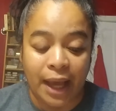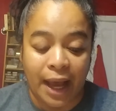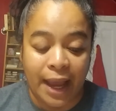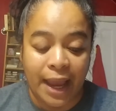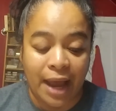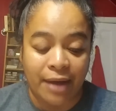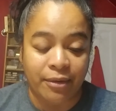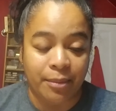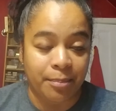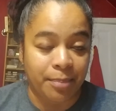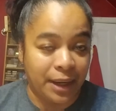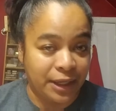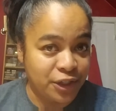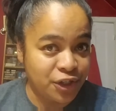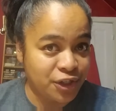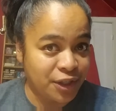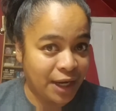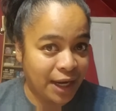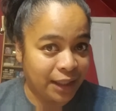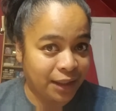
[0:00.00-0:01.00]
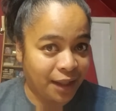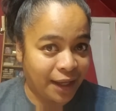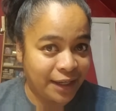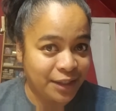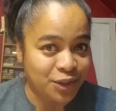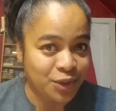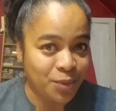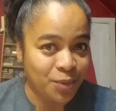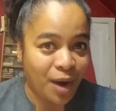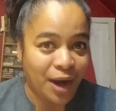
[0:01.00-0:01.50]
I have a bunch that I like
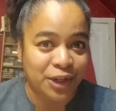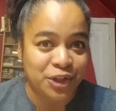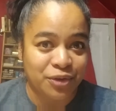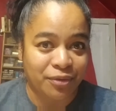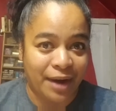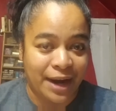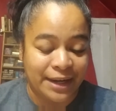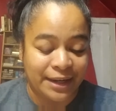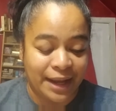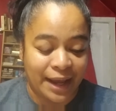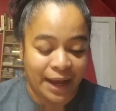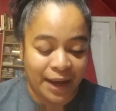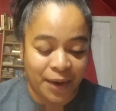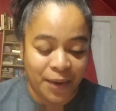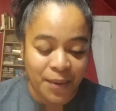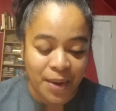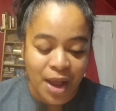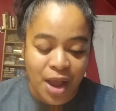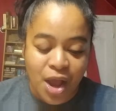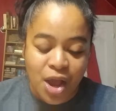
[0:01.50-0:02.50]
to watch right now.